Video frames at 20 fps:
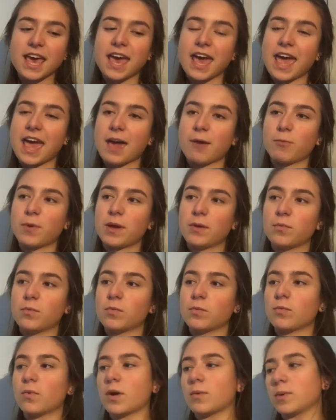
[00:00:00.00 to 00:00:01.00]
And
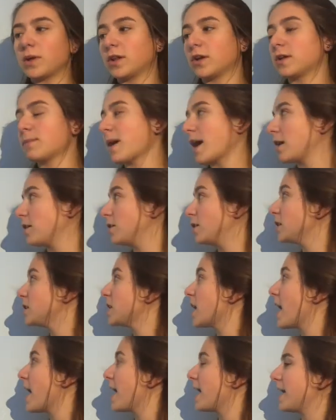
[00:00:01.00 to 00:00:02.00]
what we learn about
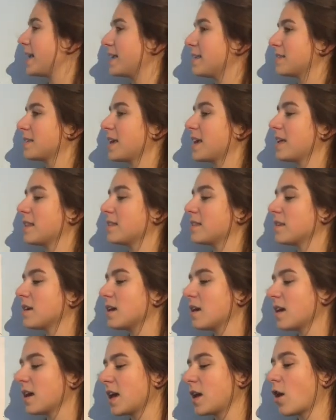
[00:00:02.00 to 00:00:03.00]
inertia is it's
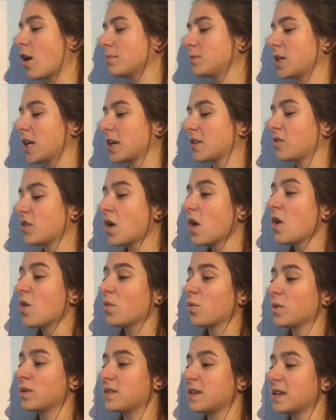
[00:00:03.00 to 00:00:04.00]
an object's
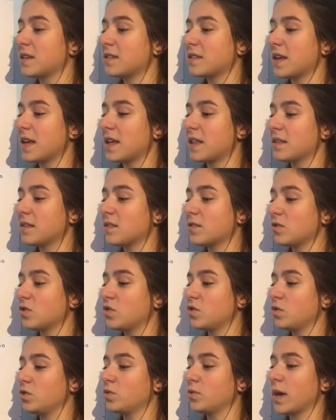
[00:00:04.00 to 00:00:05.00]
resistance
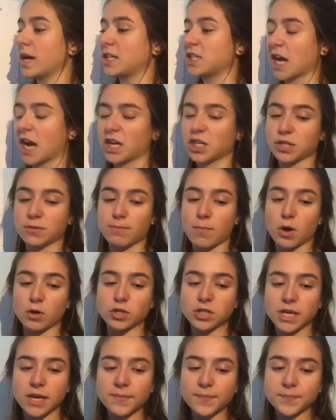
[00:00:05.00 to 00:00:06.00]
to a change in
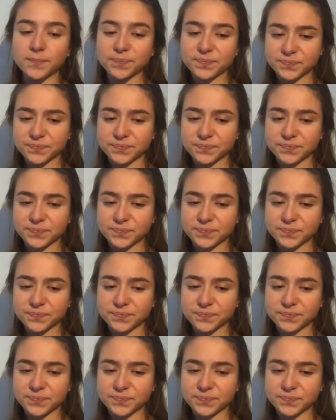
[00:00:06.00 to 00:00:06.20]
motion,